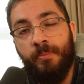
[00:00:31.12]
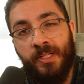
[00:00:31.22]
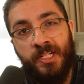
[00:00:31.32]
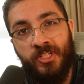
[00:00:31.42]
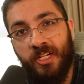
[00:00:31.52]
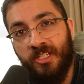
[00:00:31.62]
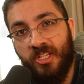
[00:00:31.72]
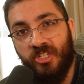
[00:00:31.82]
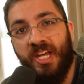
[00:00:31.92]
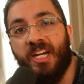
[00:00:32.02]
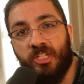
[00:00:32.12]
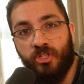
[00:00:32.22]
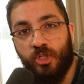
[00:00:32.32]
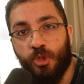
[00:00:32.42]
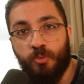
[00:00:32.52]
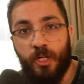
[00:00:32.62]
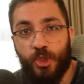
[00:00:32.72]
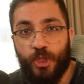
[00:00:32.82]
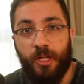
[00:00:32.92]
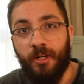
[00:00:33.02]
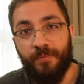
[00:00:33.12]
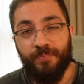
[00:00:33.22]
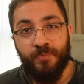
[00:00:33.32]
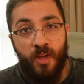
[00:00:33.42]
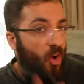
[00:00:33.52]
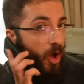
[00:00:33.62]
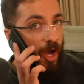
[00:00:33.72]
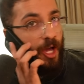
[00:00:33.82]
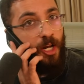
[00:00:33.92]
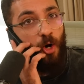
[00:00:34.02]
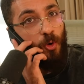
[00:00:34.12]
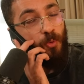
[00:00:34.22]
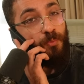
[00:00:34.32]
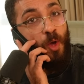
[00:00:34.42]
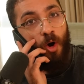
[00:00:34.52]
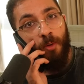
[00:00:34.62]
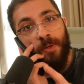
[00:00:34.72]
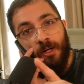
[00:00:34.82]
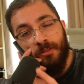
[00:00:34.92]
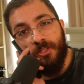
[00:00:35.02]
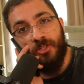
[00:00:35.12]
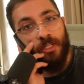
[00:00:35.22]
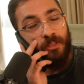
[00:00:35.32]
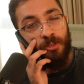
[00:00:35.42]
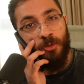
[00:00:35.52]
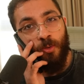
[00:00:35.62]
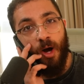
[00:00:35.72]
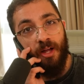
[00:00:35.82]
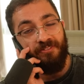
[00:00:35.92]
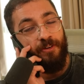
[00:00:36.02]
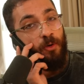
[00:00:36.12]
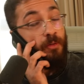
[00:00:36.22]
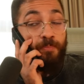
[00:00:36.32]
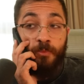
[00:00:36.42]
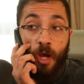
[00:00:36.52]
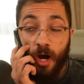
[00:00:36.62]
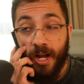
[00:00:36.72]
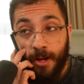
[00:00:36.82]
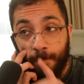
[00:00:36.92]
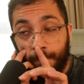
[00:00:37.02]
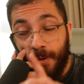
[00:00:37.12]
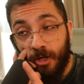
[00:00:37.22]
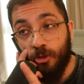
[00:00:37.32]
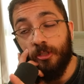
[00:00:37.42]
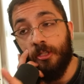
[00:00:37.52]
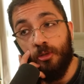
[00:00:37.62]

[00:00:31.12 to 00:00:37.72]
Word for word: Because it is a status situation. Hello? Oh my god, is that the new iPhone? I am better than